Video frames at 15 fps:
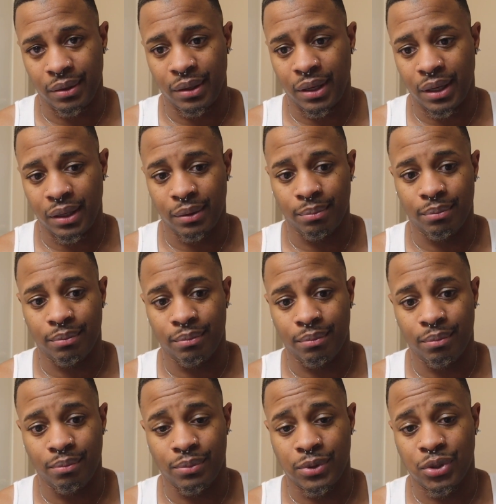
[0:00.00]
I am
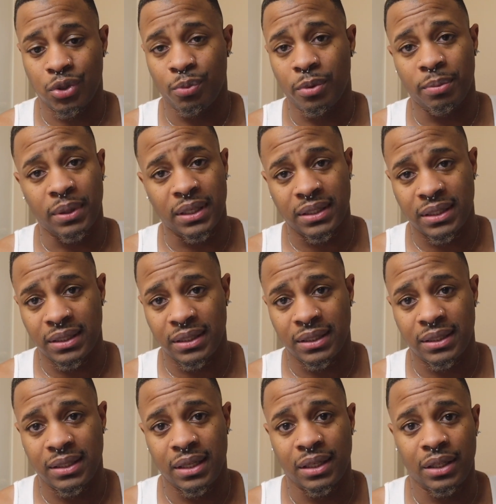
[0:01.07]
super blessed to
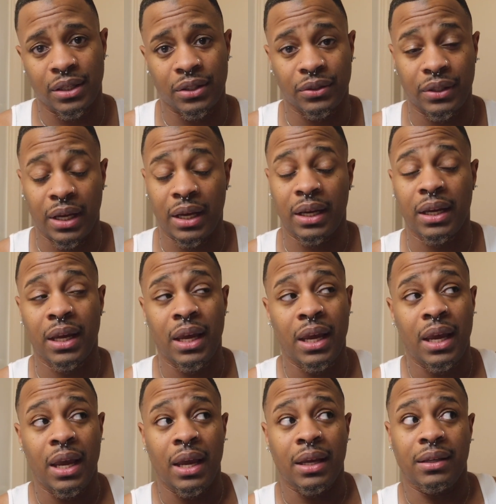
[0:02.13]
just see another day,
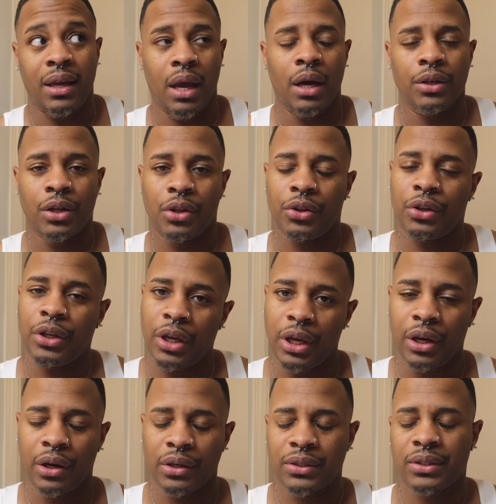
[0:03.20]
yet another year.